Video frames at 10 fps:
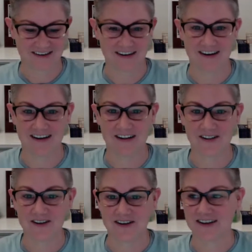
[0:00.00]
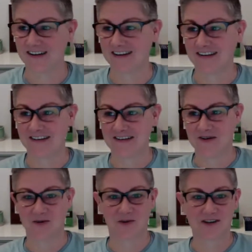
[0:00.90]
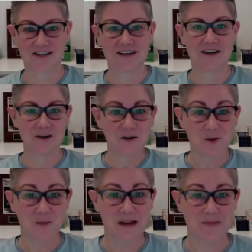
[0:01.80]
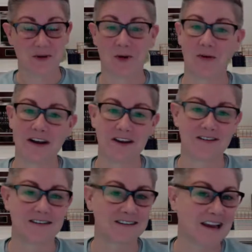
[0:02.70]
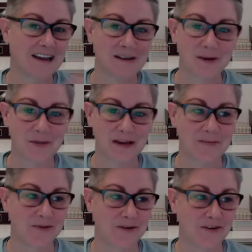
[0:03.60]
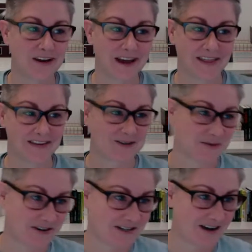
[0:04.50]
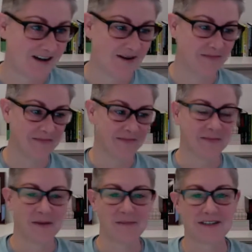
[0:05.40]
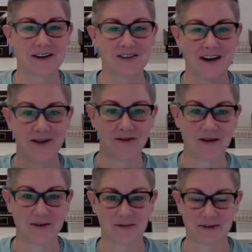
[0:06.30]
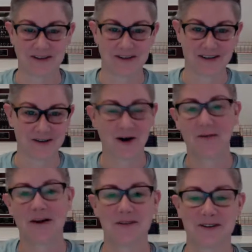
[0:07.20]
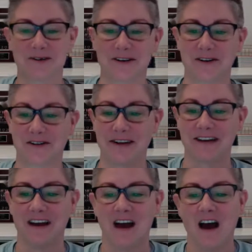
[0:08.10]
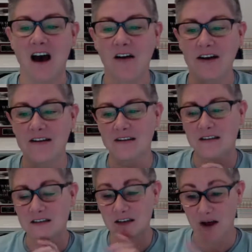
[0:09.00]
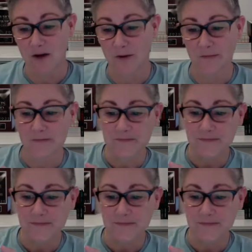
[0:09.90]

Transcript: Ah, look. We're seeing new people, regulars and new people at this weird time. So glad you were able were to, you all were able to tune in early. All right, so